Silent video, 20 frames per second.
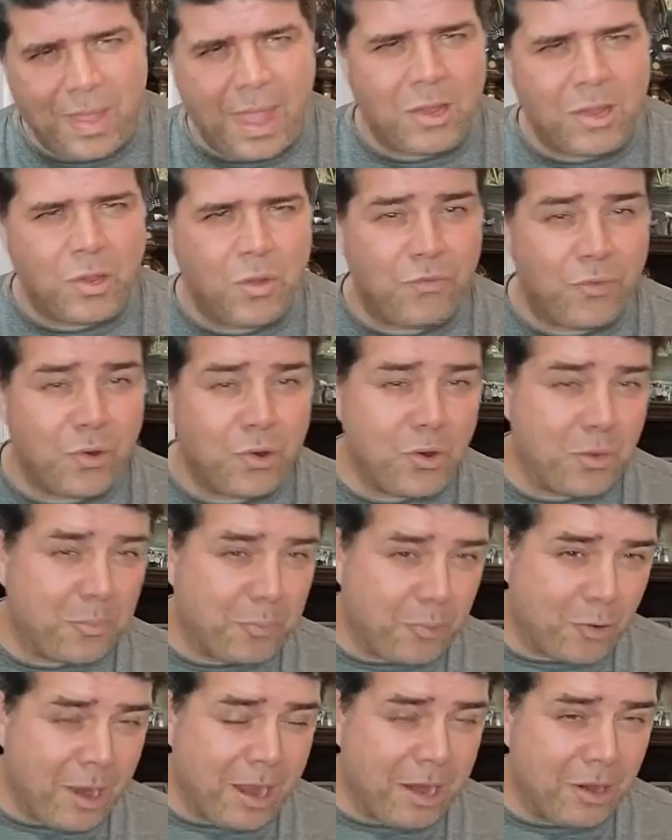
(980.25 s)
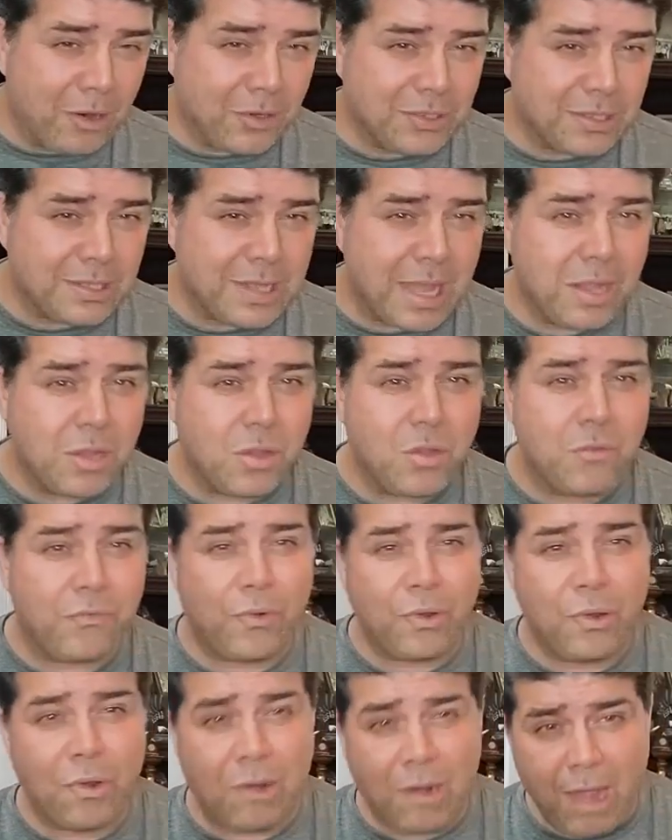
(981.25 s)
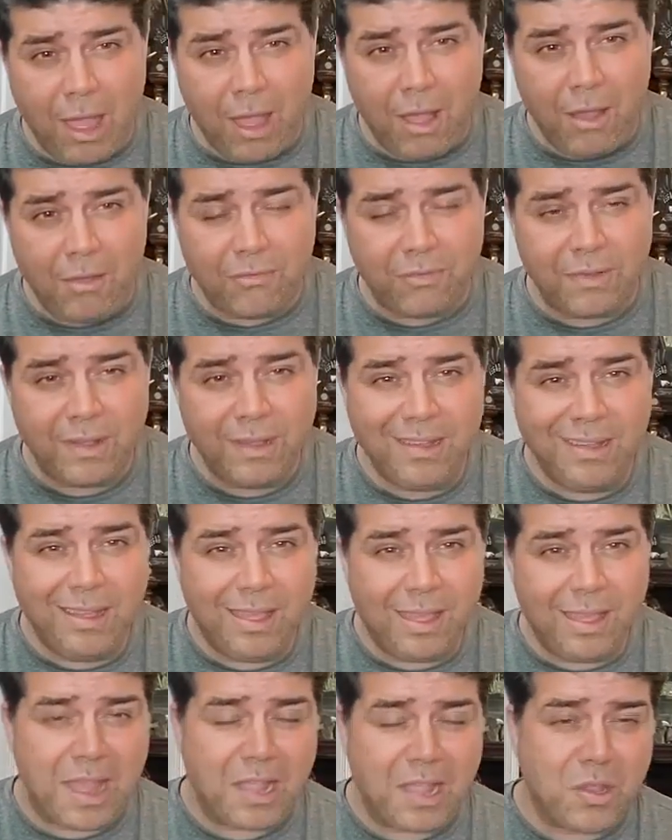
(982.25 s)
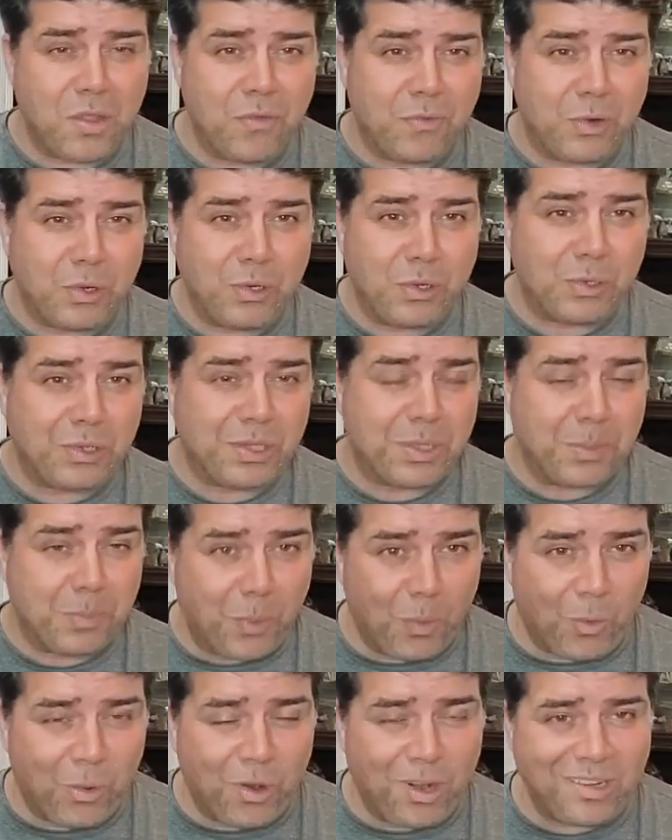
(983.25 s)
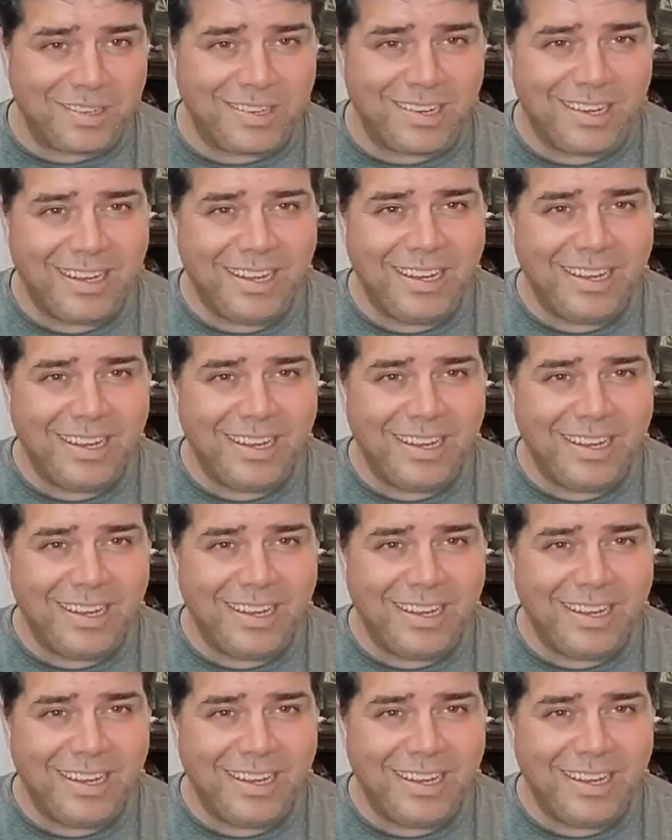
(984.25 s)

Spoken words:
Thank you for your prayers. Thank you for your love. Thank you for your support.